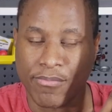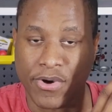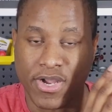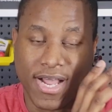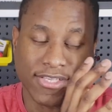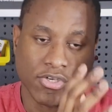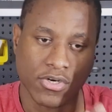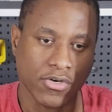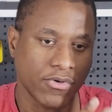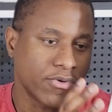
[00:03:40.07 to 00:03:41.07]
But as a
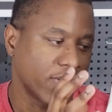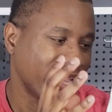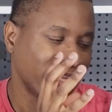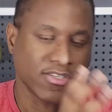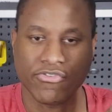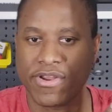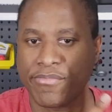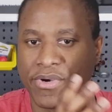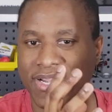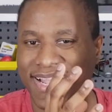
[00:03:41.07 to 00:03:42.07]
whole, it's a
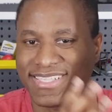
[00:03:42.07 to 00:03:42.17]
great book.